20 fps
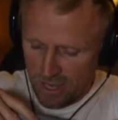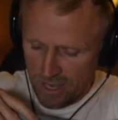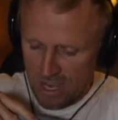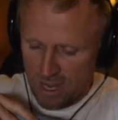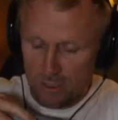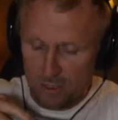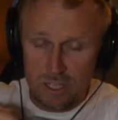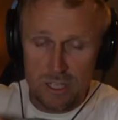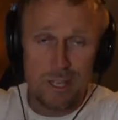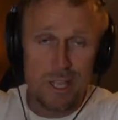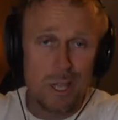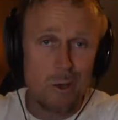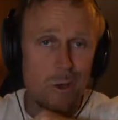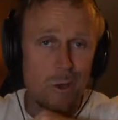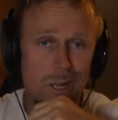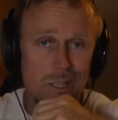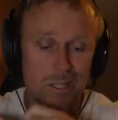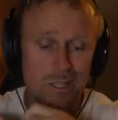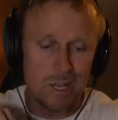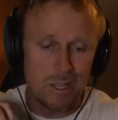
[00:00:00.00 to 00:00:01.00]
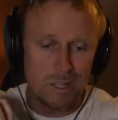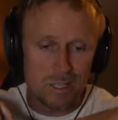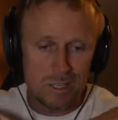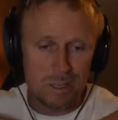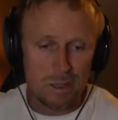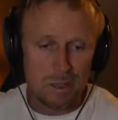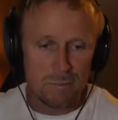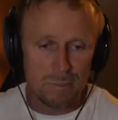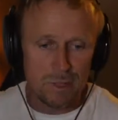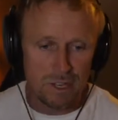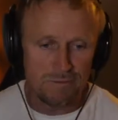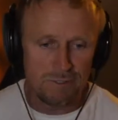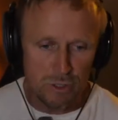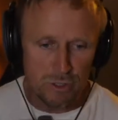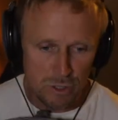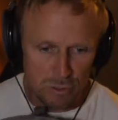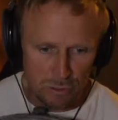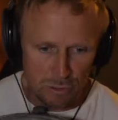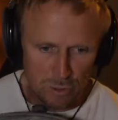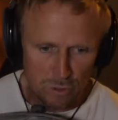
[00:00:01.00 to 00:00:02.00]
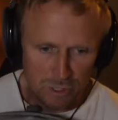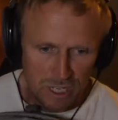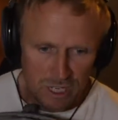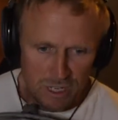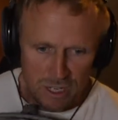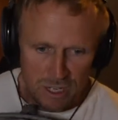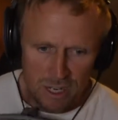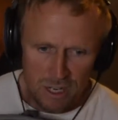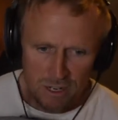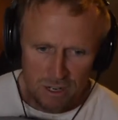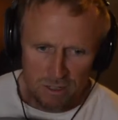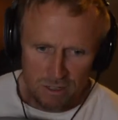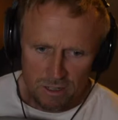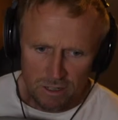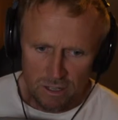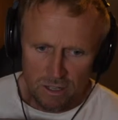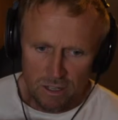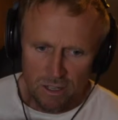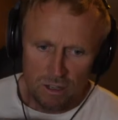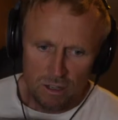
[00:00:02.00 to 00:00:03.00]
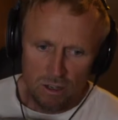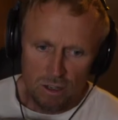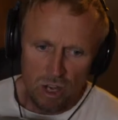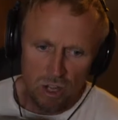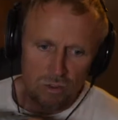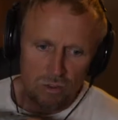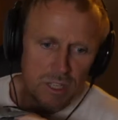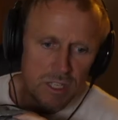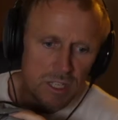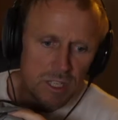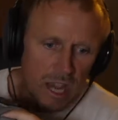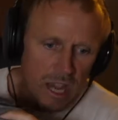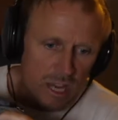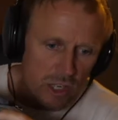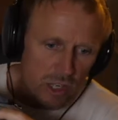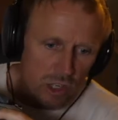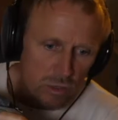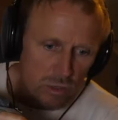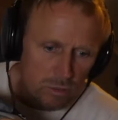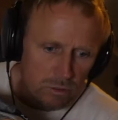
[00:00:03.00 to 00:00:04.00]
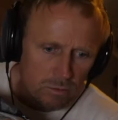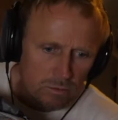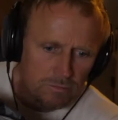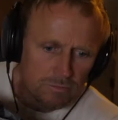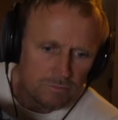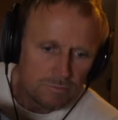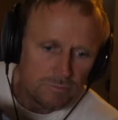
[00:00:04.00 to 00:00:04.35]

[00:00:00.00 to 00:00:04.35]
and I'll tell you what it does. But if you do look in here on this Angel,